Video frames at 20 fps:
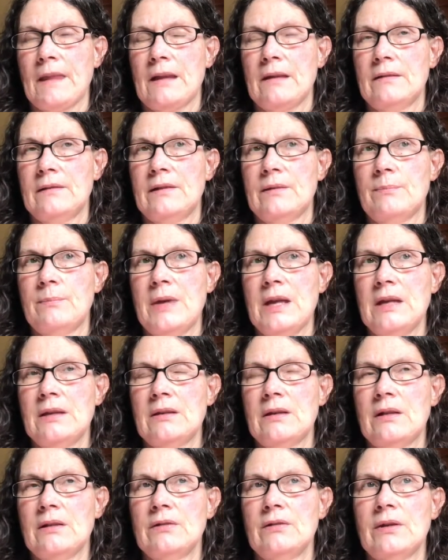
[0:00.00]
The main
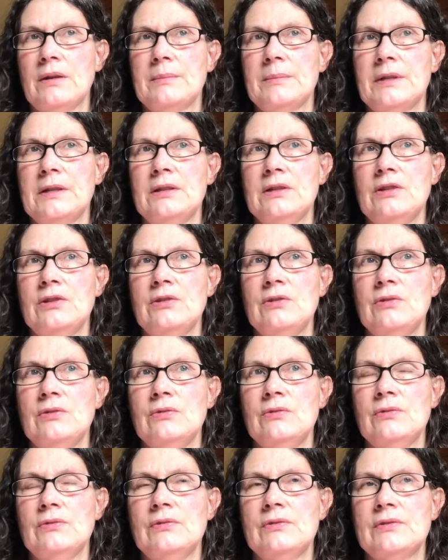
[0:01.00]
color I'm going to
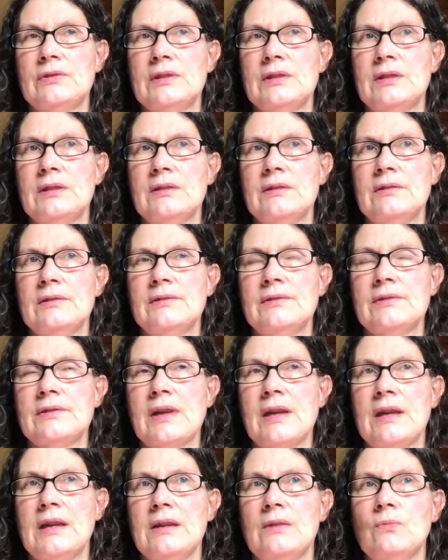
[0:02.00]
use is
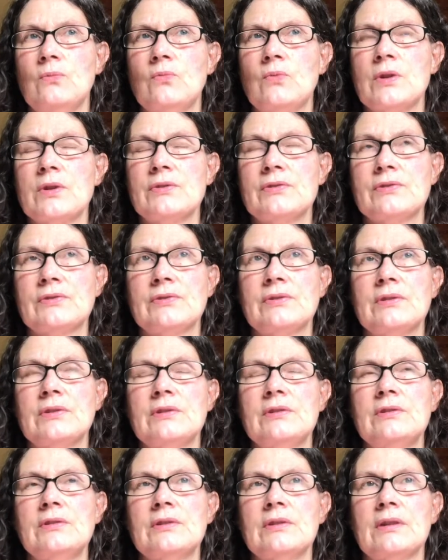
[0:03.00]
a
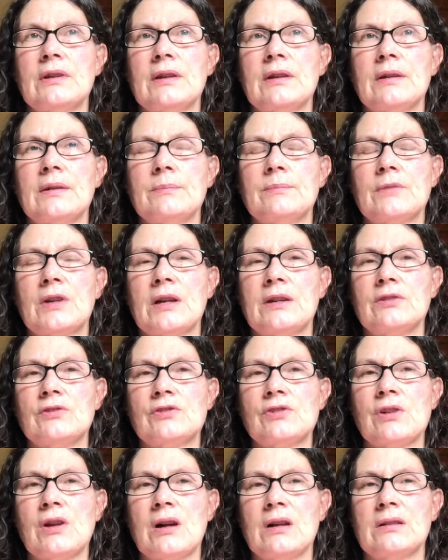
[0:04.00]
worsted kind of
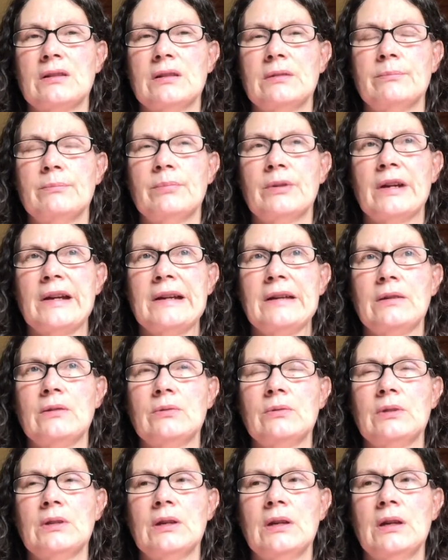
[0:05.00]
chocolate
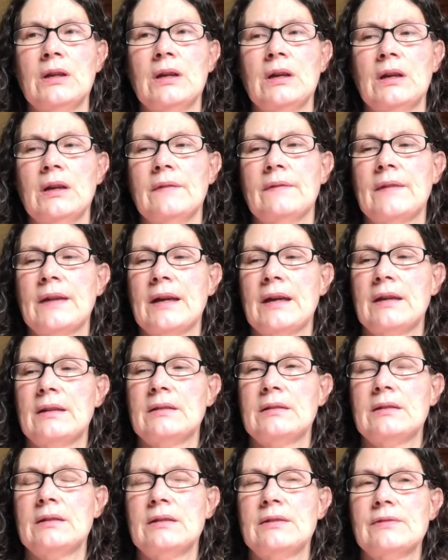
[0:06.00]
brown that
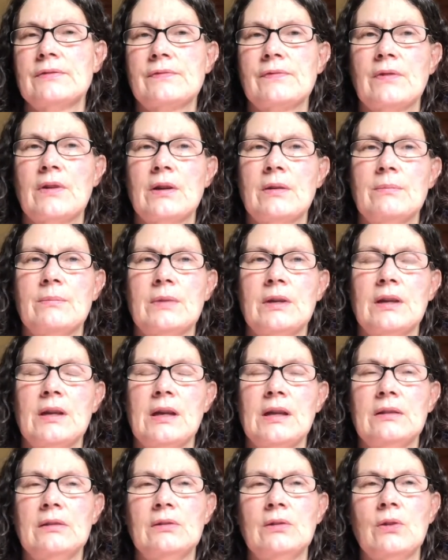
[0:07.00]
is from
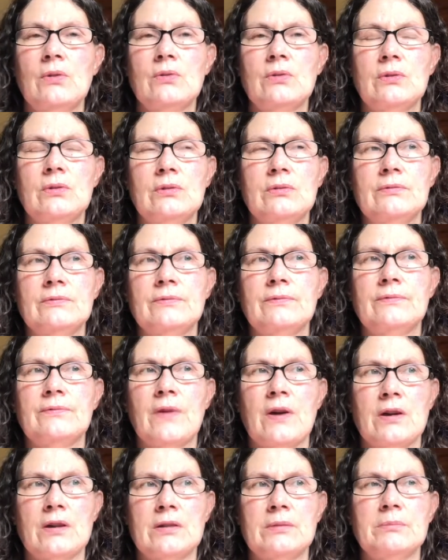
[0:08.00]
a local
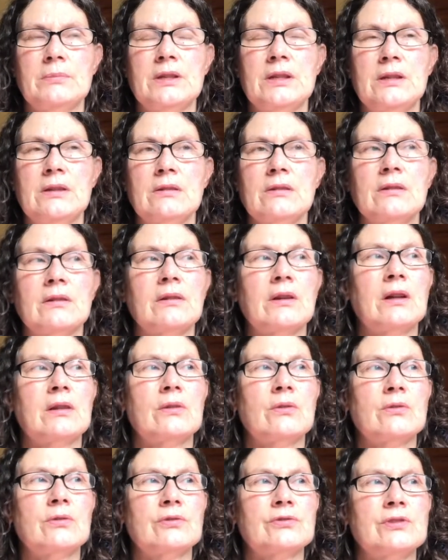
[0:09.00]
farm here, a
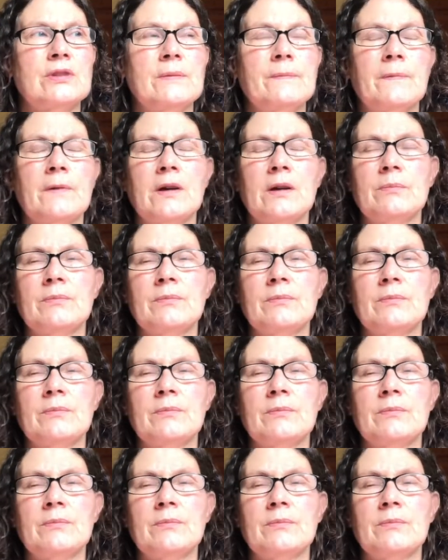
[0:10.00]
local sheep farm.